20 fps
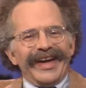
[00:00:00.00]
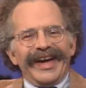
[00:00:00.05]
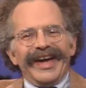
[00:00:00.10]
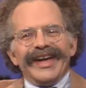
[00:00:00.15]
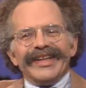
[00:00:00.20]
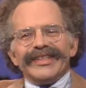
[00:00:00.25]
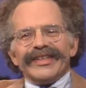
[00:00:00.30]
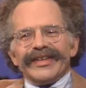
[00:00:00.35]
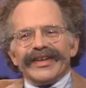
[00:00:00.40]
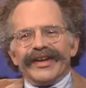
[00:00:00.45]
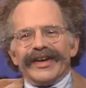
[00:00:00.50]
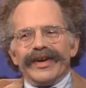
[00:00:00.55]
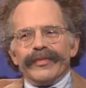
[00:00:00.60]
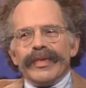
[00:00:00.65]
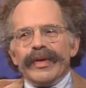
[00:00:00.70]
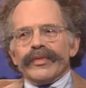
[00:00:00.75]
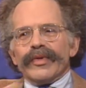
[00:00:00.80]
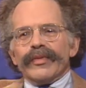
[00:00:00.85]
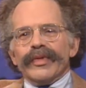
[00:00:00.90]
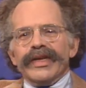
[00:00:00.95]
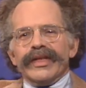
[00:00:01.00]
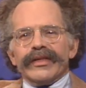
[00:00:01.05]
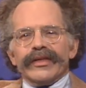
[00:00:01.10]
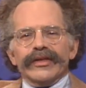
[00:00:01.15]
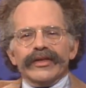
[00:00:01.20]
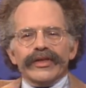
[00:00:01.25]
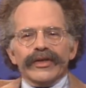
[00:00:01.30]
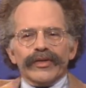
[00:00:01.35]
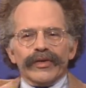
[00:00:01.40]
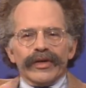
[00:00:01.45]
and I remember reading the
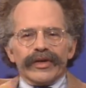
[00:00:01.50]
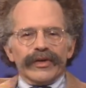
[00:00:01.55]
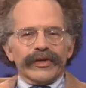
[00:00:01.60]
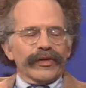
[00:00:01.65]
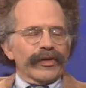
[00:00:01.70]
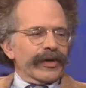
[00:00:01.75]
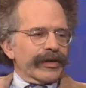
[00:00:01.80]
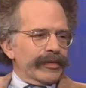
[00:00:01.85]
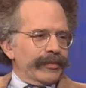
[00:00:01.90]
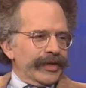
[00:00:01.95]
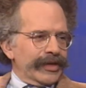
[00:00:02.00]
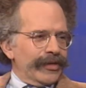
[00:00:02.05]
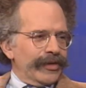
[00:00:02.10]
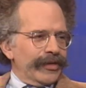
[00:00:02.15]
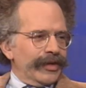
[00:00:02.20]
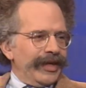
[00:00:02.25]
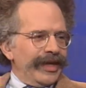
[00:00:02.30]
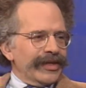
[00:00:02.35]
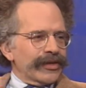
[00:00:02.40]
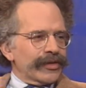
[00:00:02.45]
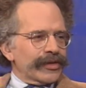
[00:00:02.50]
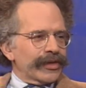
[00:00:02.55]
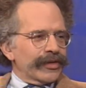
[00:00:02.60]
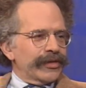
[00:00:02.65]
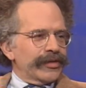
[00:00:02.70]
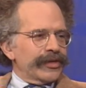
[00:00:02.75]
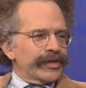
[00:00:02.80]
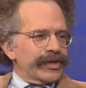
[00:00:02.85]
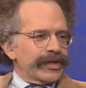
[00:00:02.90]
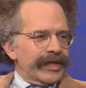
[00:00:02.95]
New Yorker an article by Kurt Andersen
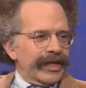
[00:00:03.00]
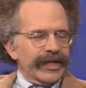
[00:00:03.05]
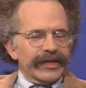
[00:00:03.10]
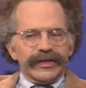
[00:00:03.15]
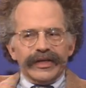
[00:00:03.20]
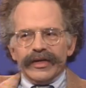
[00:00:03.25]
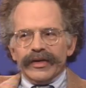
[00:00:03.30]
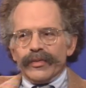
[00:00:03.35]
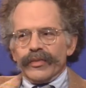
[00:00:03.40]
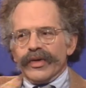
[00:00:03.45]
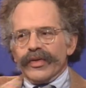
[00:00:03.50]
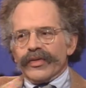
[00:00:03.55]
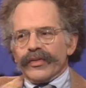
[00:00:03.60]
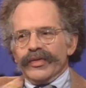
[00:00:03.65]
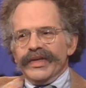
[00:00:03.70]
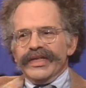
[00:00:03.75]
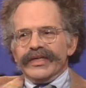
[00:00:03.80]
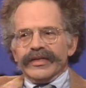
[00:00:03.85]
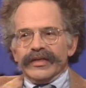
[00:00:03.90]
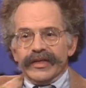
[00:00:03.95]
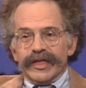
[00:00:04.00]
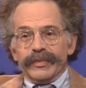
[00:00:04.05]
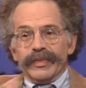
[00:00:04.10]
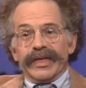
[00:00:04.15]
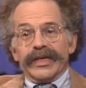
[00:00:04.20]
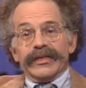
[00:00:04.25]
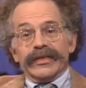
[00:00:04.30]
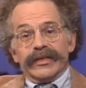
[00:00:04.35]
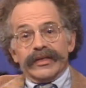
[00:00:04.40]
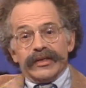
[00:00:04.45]
who said, you know, well, the reason is
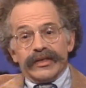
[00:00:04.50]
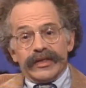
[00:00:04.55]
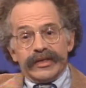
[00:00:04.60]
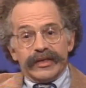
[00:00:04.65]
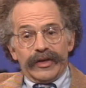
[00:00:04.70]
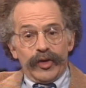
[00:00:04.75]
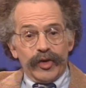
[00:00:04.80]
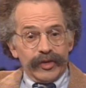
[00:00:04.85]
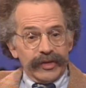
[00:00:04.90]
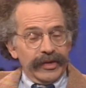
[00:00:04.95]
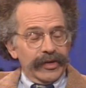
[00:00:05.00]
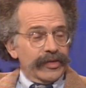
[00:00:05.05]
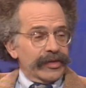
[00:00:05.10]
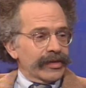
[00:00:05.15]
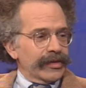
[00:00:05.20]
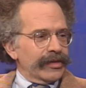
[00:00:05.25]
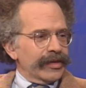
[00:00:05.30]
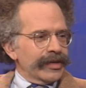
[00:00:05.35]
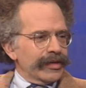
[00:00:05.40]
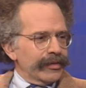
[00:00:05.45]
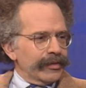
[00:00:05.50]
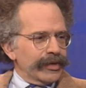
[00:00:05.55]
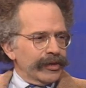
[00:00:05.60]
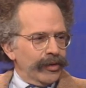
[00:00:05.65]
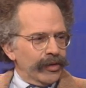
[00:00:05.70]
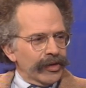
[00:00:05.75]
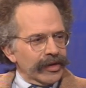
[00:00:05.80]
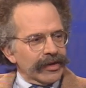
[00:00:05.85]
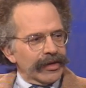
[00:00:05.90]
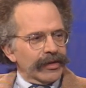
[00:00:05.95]
because it's a soap. you know, the Clinton, the
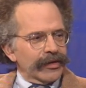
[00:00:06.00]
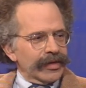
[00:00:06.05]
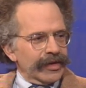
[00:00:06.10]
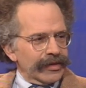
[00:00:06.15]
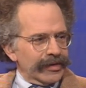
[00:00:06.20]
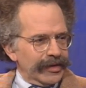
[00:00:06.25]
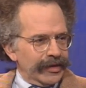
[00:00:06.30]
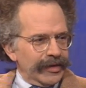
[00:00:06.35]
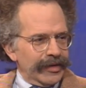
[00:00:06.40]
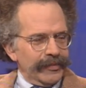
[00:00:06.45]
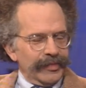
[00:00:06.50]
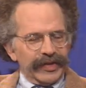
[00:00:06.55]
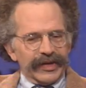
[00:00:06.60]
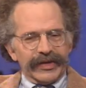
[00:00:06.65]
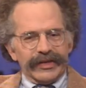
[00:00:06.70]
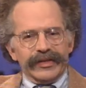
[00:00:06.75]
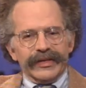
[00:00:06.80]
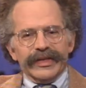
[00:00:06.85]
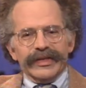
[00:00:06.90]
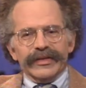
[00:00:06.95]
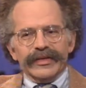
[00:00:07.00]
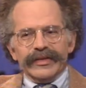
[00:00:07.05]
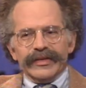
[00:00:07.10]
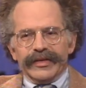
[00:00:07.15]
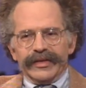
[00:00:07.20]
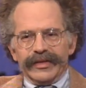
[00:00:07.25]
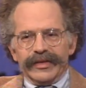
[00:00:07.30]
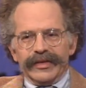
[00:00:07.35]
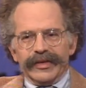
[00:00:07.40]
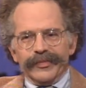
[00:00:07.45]
ongoing um, Clinton.
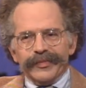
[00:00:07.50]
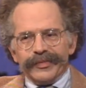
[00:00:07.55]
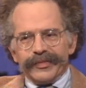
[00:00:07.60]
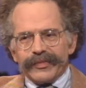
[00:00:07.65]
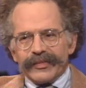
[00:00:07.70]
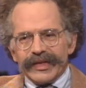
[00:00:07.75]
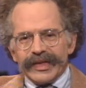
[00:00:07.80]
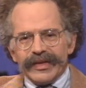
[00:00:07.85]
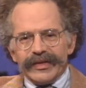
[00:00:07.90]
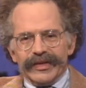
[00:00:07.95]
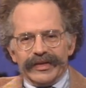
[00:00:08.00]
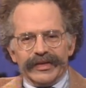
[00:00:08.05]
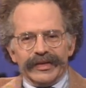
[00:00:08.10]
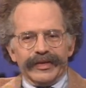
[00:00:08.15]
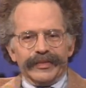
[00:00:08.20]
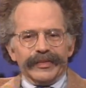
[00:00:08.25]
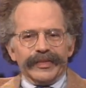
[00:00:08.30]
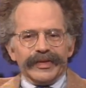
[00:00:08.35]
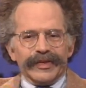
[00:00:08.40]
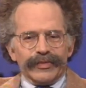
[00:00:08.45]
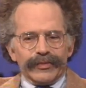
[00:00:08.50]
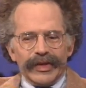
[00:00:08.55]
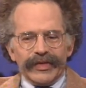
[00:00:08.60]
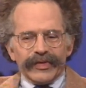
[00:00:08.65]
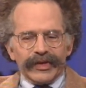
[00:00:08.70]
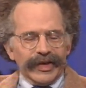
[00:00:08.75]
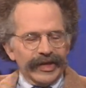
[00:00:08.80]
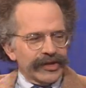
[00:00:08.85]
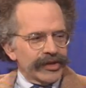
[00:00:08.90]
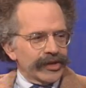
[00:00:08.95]
Um, uh,
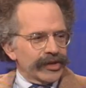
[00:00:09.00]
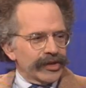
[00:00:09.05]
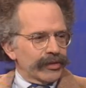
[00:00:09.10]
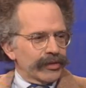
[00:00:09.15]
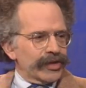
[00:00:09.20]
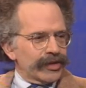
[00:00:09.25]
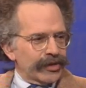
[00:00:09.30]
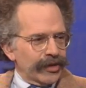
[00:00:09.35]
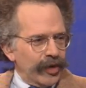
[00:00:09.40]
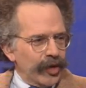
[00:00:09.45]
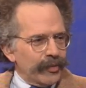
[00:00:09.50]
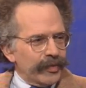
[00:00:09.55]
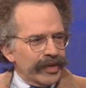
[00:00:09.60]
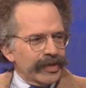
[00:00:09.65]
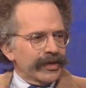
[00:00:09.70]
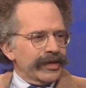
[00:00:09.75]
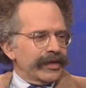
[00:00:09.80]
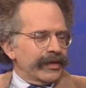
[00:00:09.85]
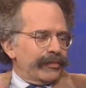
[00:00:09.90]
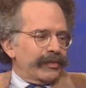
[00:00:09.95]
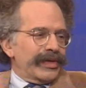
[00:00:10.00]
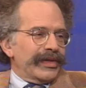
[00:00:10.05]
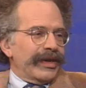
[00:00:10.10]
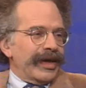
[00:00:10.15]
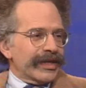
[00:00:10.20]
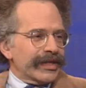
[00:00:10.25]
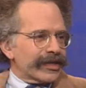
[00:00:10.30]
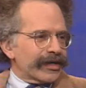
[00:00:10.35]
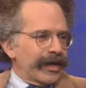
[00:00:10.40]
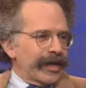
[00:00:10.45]
revelations are a soap, and the plot
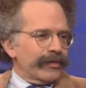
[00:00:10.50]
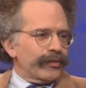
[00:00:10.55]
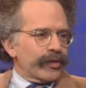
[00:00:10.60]
mm. has gotten